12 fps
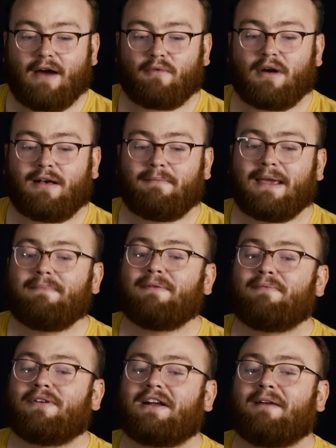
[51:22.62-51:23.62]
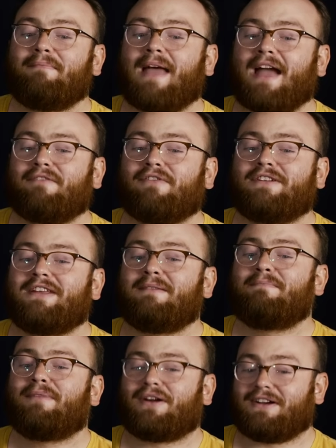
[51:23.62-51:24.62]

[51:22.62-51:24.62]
that, well, maybe we'll come back for Tim